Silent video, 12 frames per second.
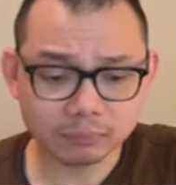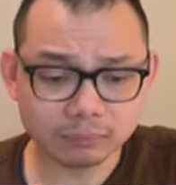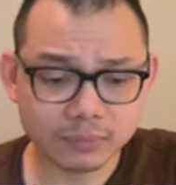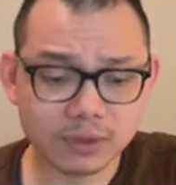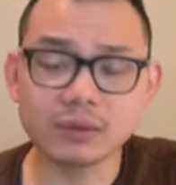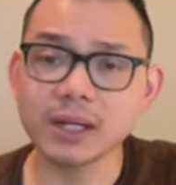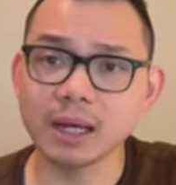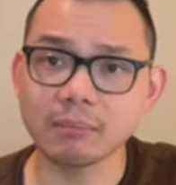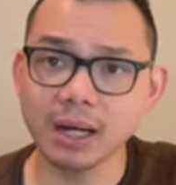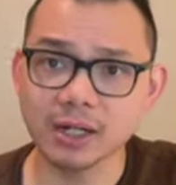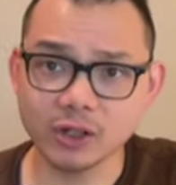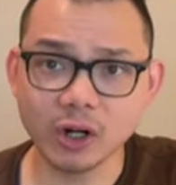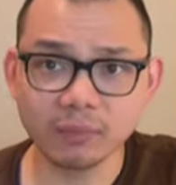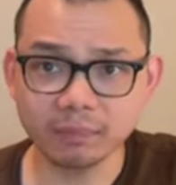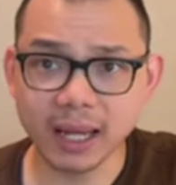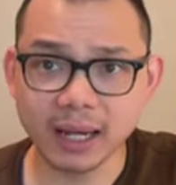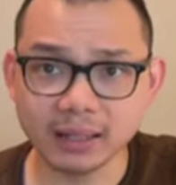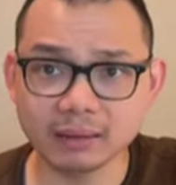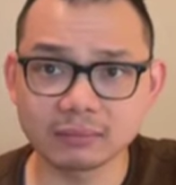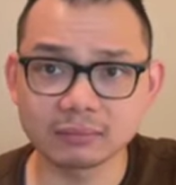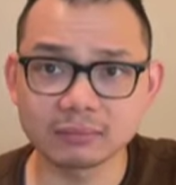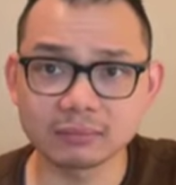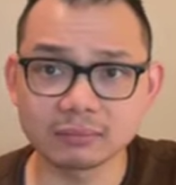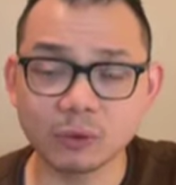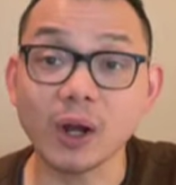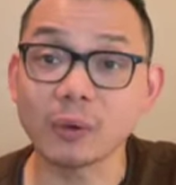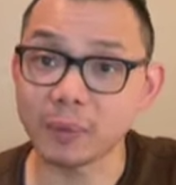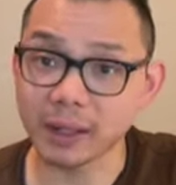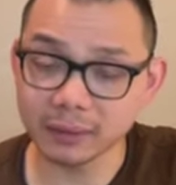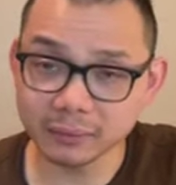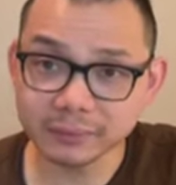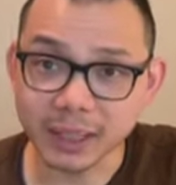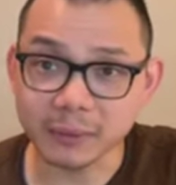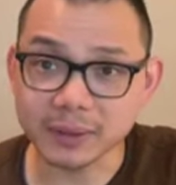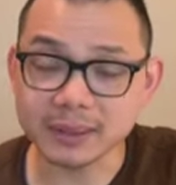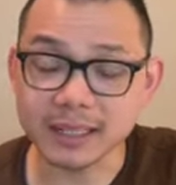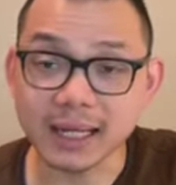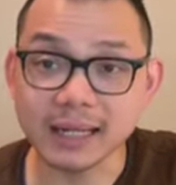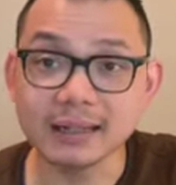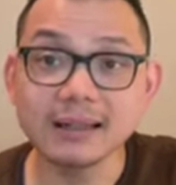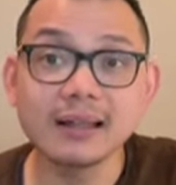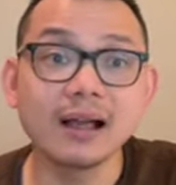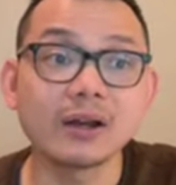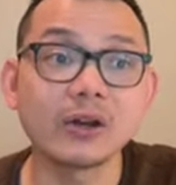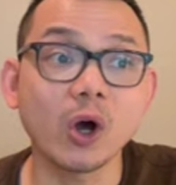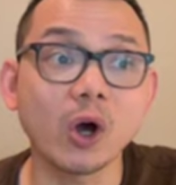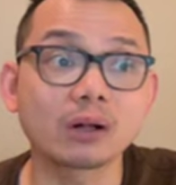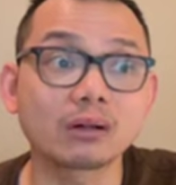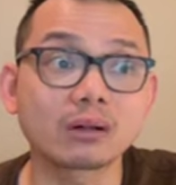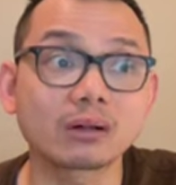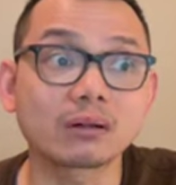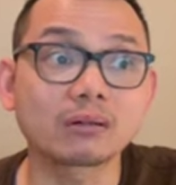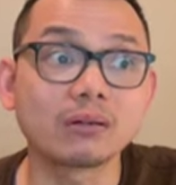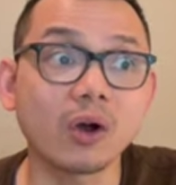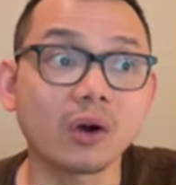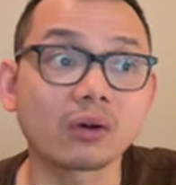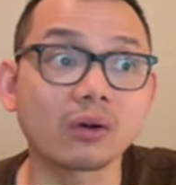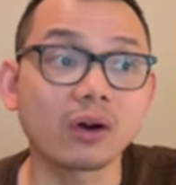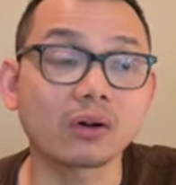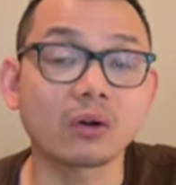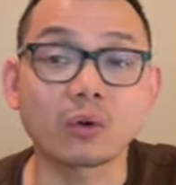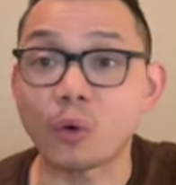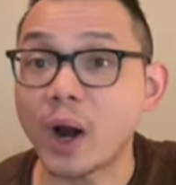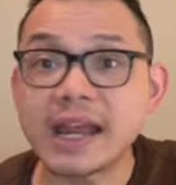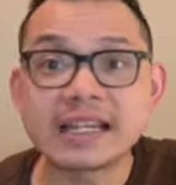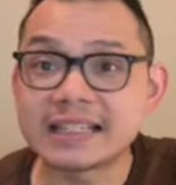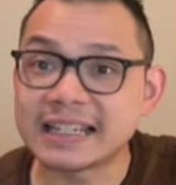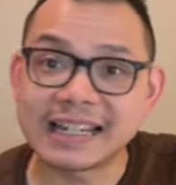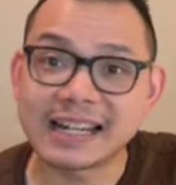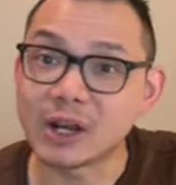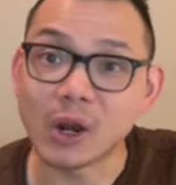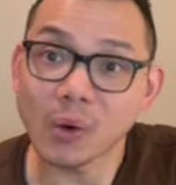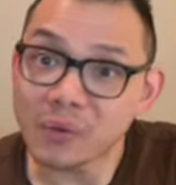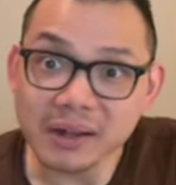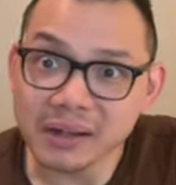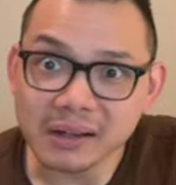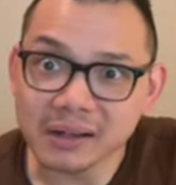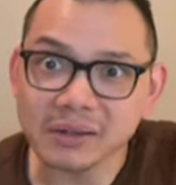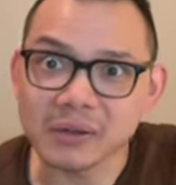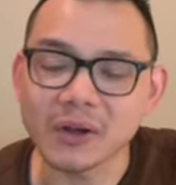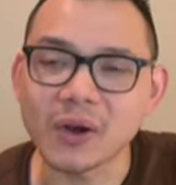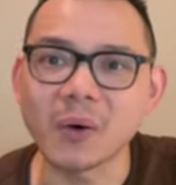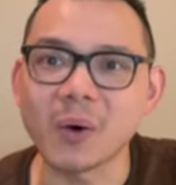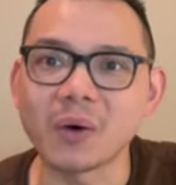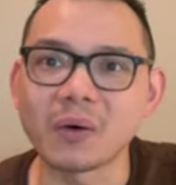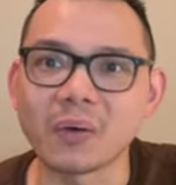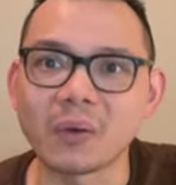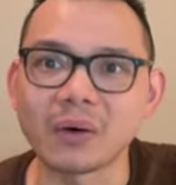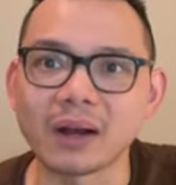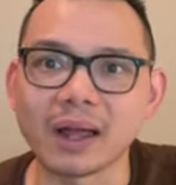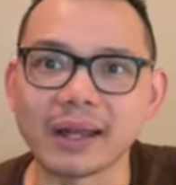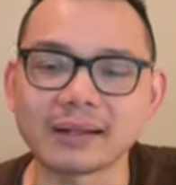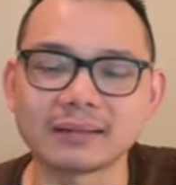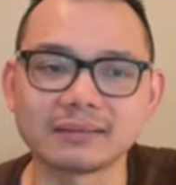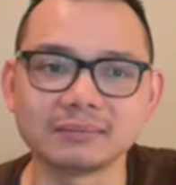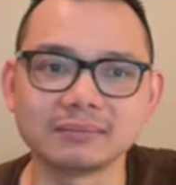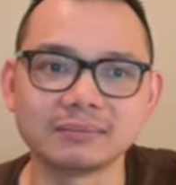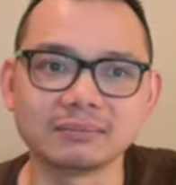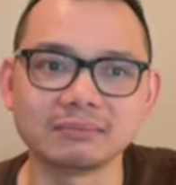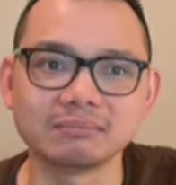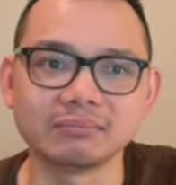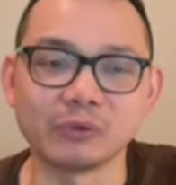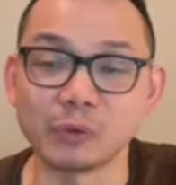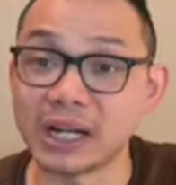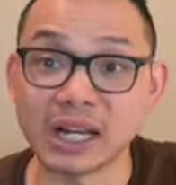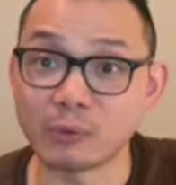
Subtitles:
So yeah, my job paid quite well, I would say. Not crazily loaded, or like really